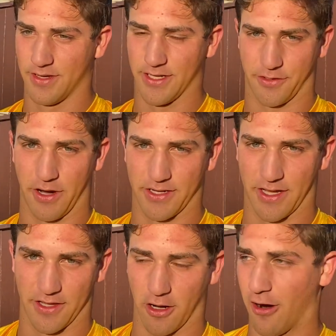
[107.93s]
it's great
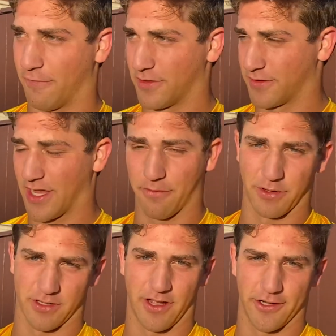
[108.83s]
because I think our offensive staff
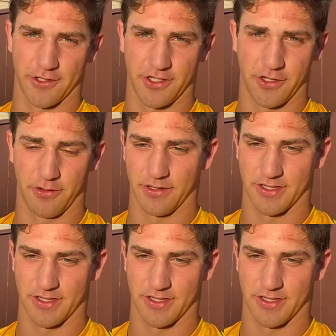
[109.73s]
brings a lot of energy too,